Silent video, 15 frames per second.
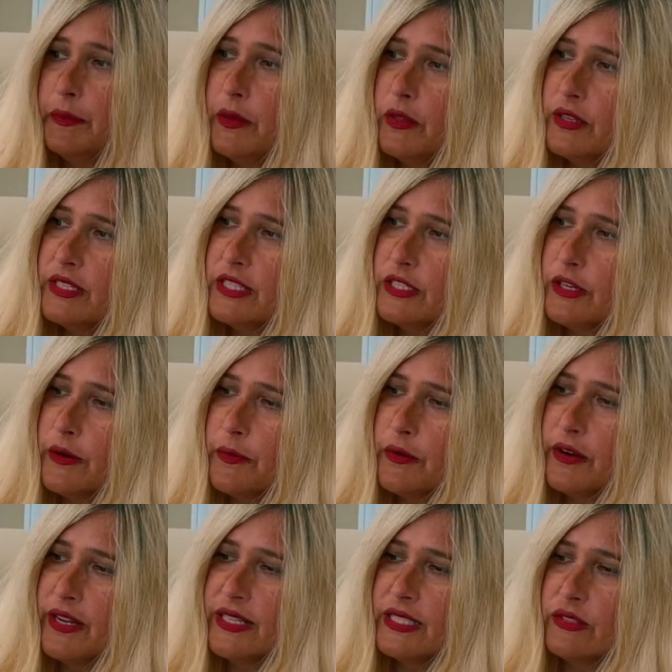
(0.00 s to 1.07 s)
Pulitzer
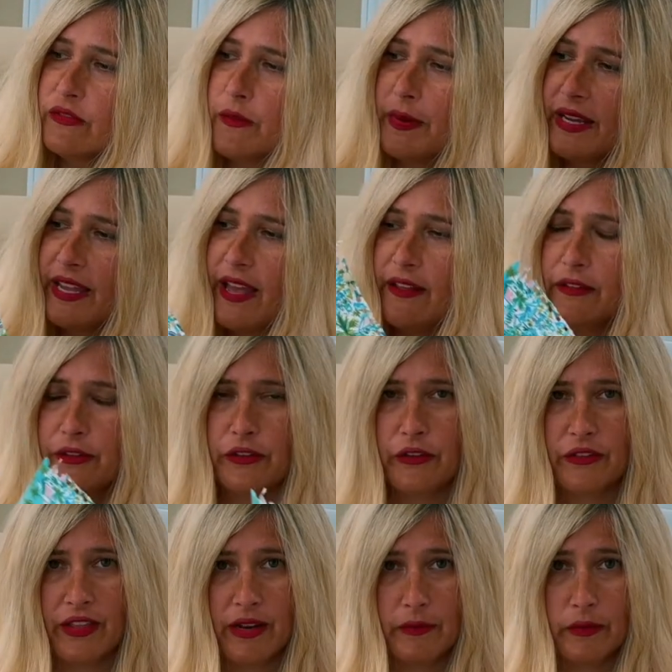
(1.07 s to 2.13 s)
prints from a
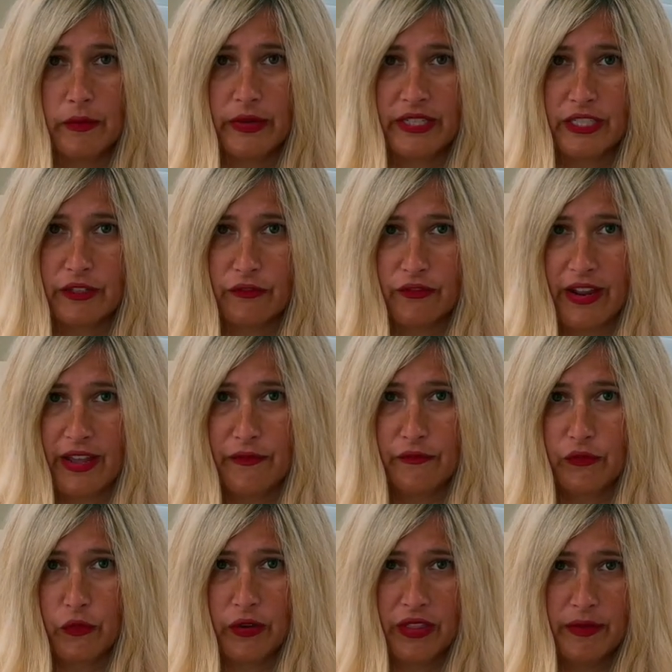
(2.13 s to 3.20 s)
calendar that I'm going to frame
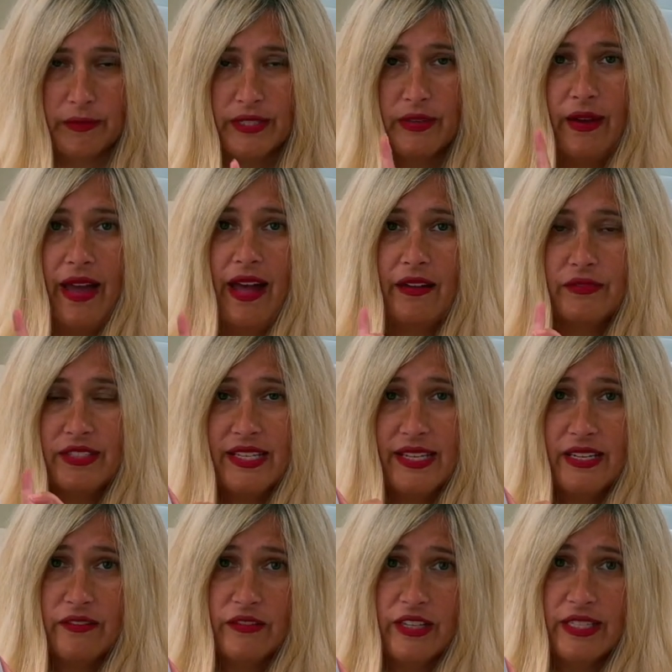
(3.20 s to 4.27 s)
for them. So I have
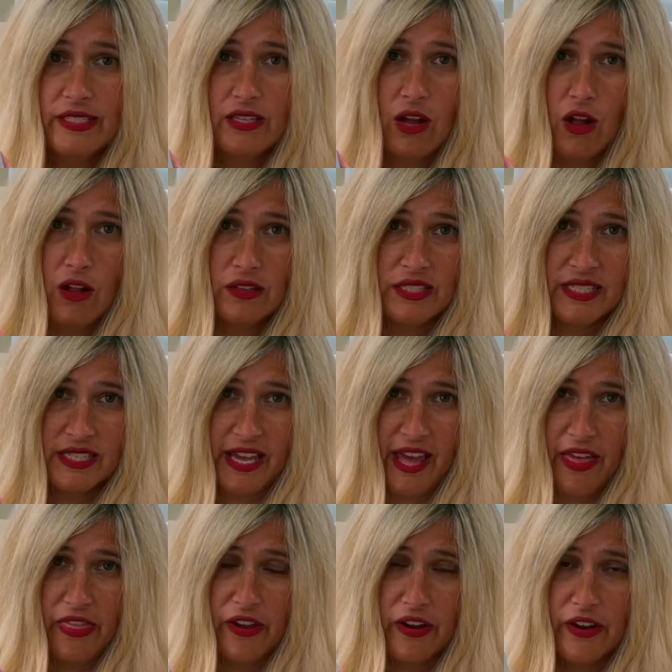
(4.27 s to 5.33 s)
10 of these all
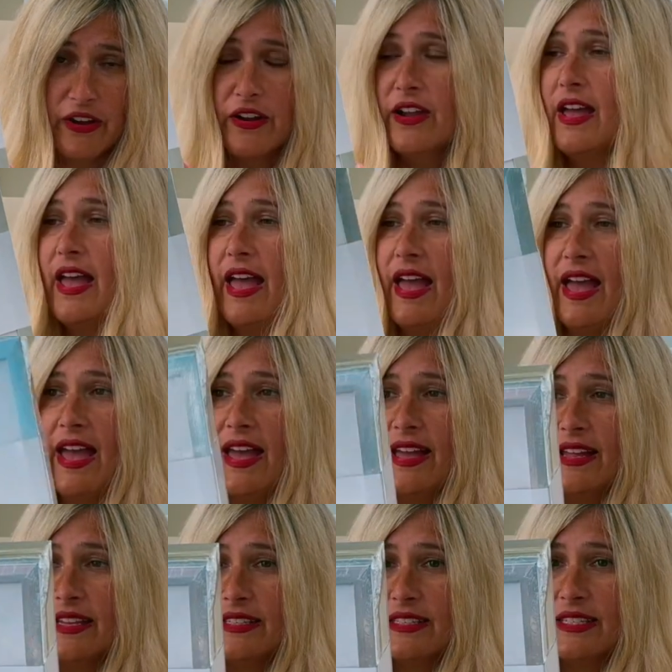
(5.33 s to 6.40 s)
together.
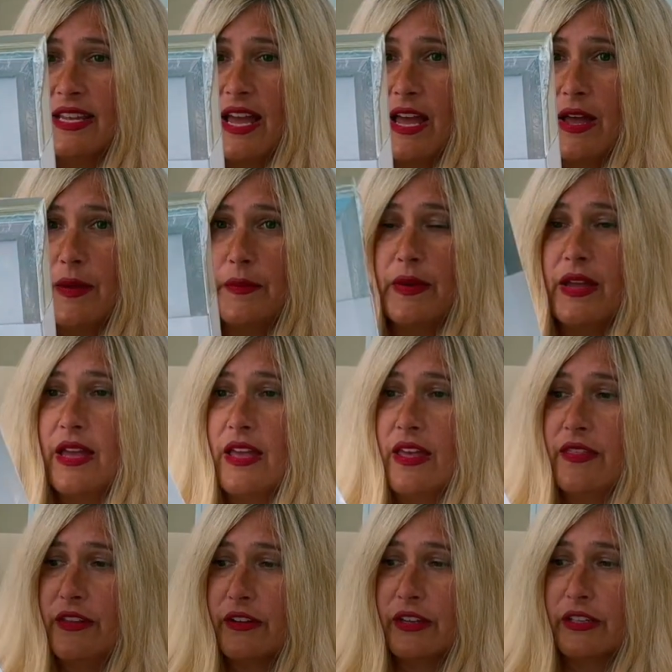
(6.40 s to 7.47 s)
And
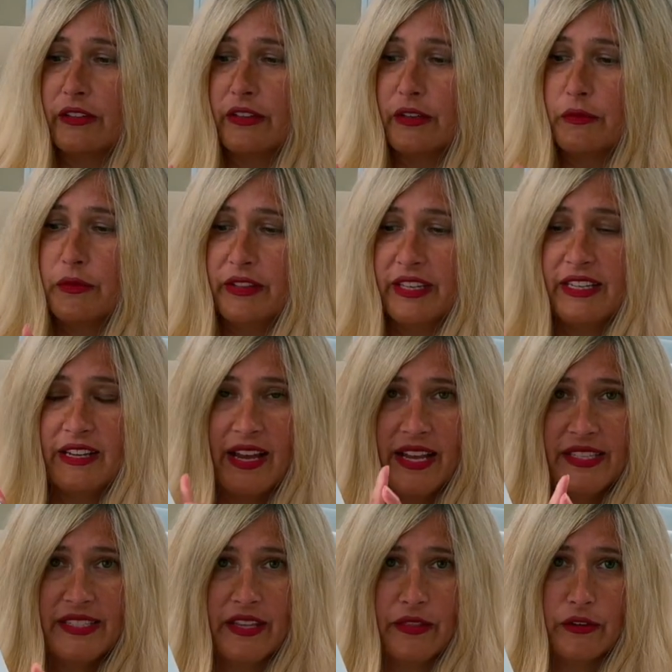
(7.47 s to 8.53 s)
they're gonna look really
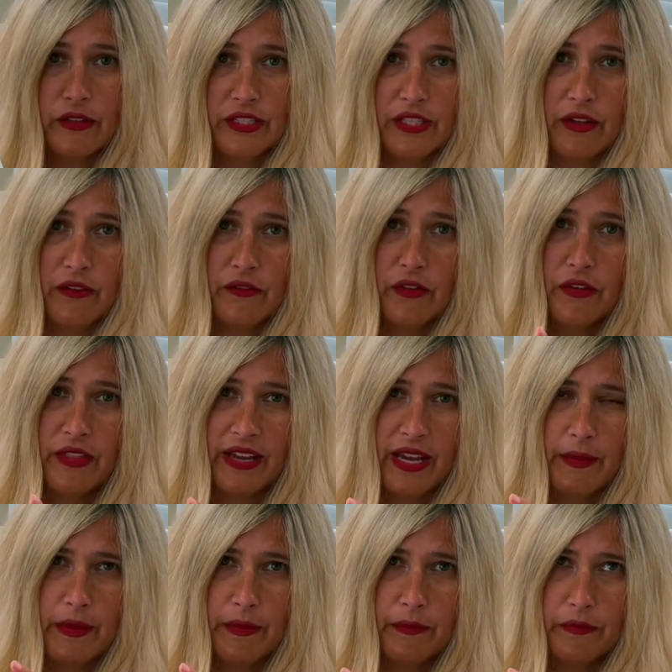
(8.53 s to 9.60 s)
nice, and they're silver. They
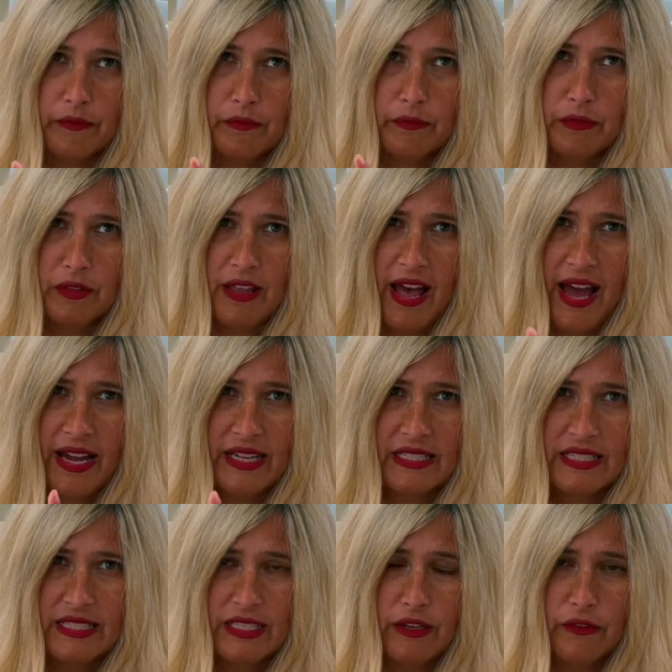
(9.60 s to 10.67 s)
come in black
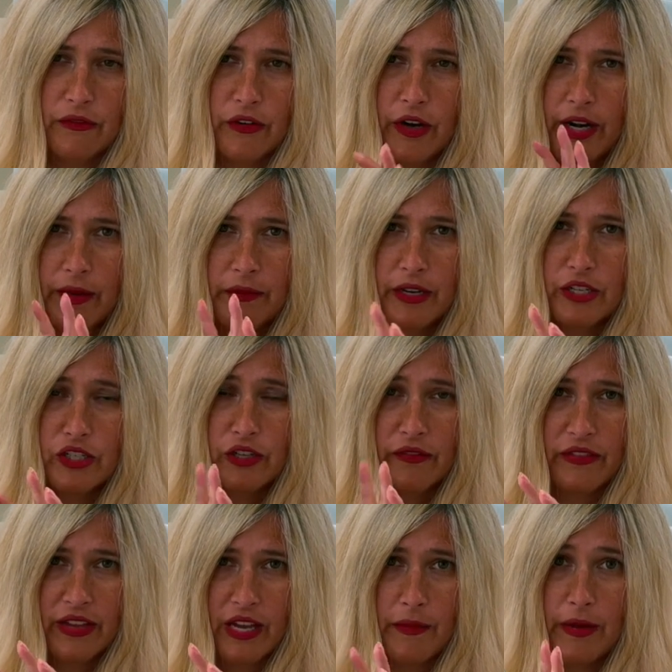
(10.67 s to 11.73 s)
and silver, and I'm not sure
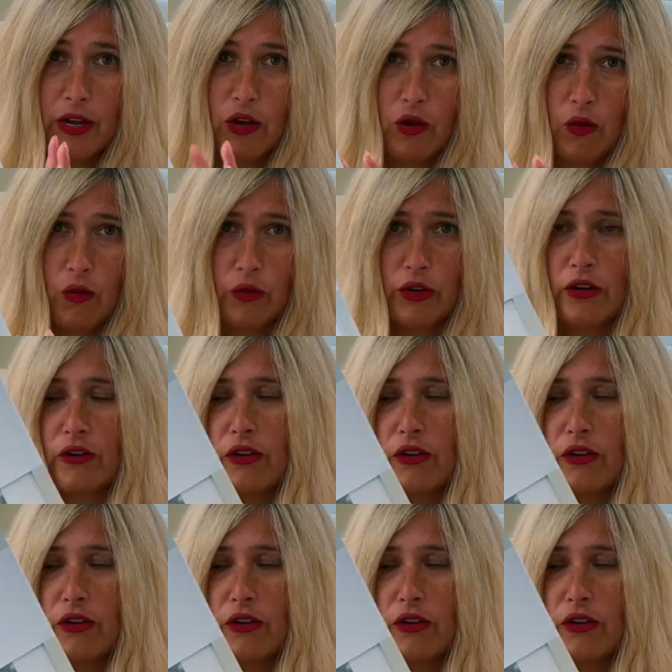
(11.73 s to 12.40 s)
if they come in gold or